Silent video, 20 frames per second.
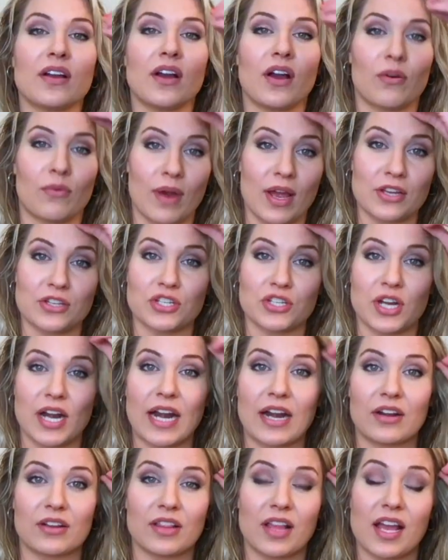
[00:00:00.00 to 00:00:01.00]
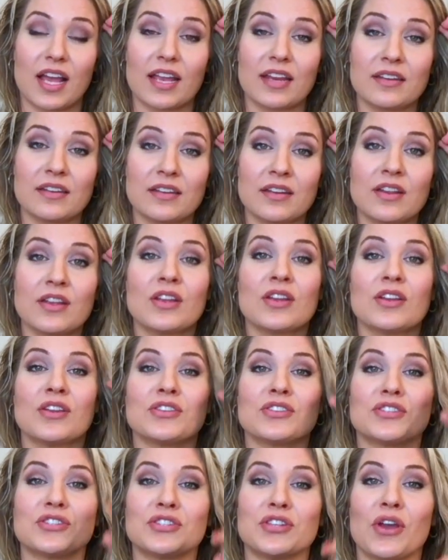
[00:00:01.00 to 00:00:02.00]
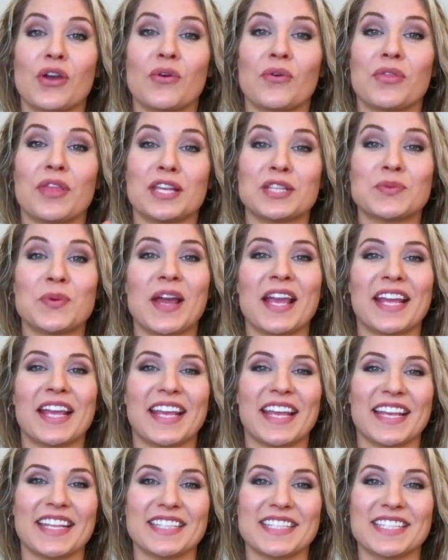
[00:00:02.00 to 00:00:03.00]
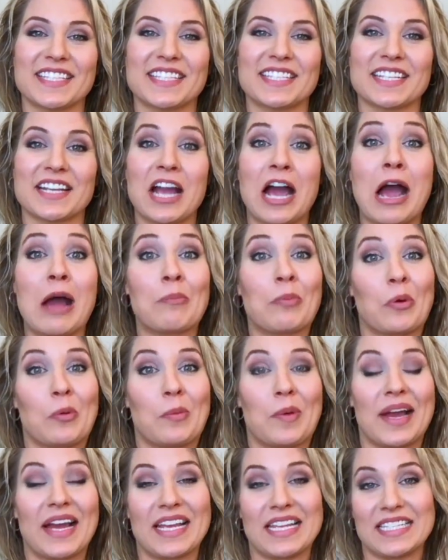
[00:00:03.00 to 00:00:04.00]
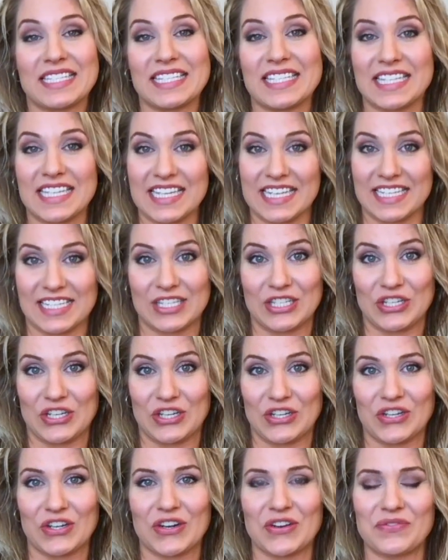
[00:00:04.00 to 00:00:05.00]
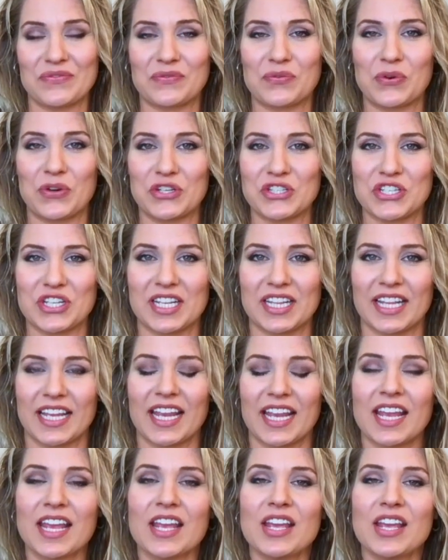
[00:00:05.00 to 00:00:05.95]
around your hairline, so that's why it gets compromised easier, unfortunately.